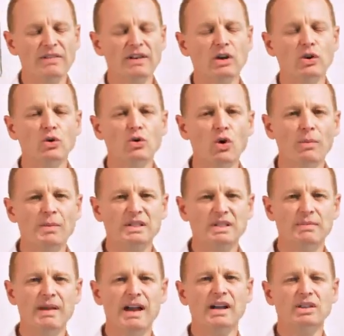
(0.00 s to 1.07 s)
we have an
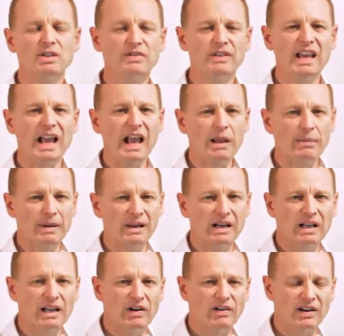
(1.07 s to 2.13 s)
enormous amount of
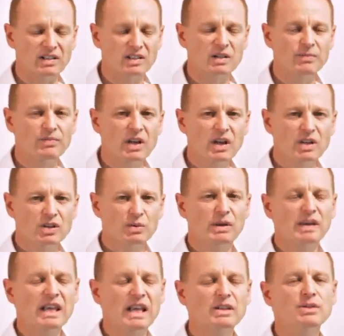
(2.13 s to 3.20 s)
caliper clearance.
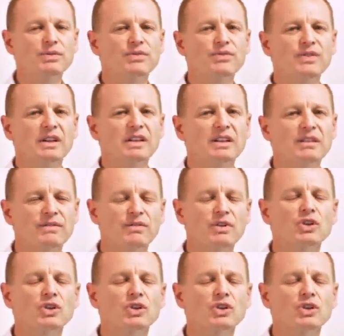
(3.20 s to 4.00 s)
So we get to fit